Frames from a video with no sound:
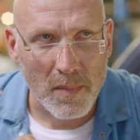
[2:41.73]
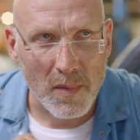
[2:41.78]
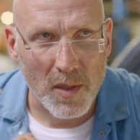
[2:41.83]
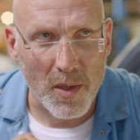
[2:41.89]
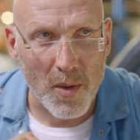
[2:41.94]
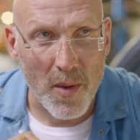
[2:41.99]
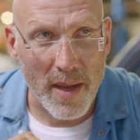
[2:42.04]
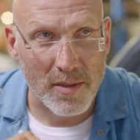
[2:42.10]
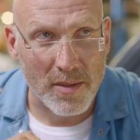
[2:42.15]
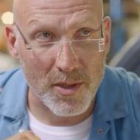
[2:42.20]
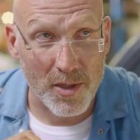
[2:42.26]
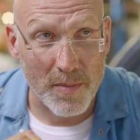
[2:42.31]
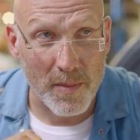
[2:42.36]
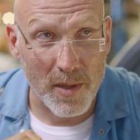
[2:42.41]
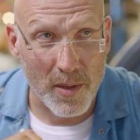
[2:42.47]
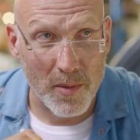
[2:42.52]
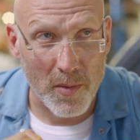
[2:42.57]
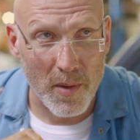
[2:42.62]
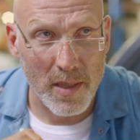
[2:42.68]
You ask too
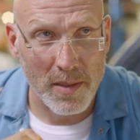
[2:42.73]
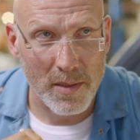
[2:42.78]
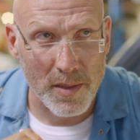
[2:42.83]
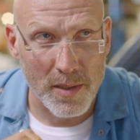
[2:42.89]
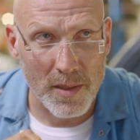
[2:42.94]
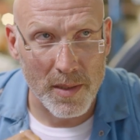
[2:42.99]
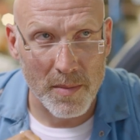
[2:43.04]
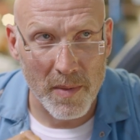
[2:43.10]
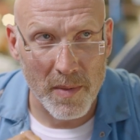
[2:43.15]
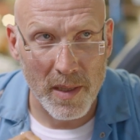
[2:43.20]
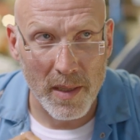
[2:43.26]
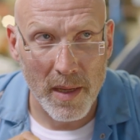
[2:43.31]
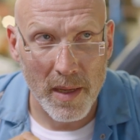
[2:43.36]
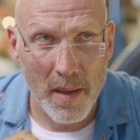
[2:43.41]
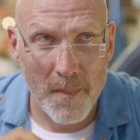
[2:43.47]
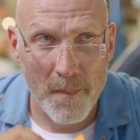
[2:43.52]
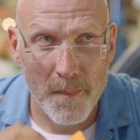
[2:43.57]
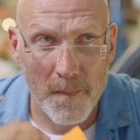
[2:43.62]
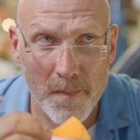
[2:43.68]
many questions, Billy.